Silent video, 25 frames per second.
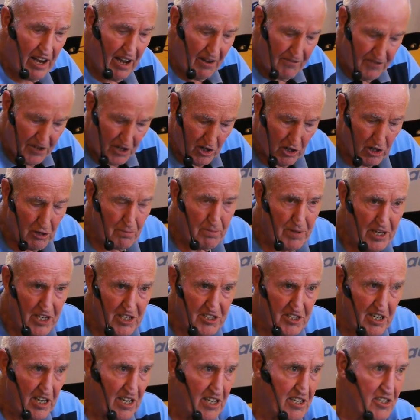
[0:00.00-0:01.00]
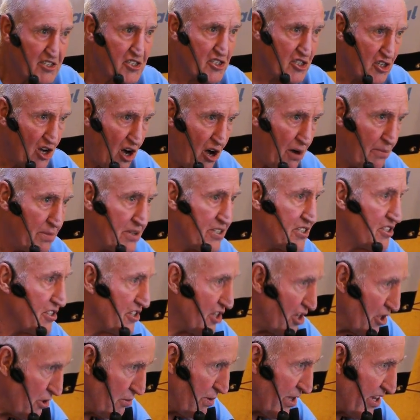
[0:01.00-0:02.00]
If you've got a blister, stop,
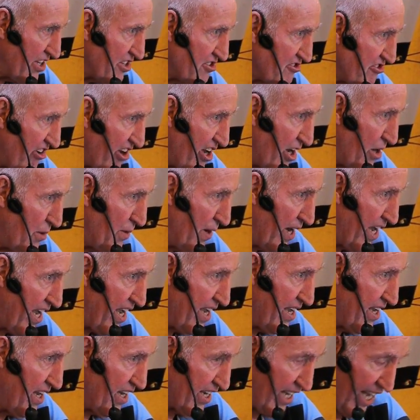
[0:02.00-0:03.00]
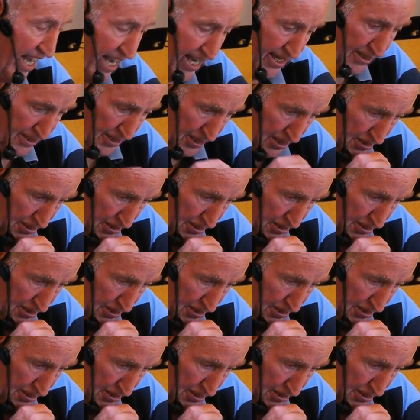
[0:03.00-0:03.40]
deal with it straight away, okay?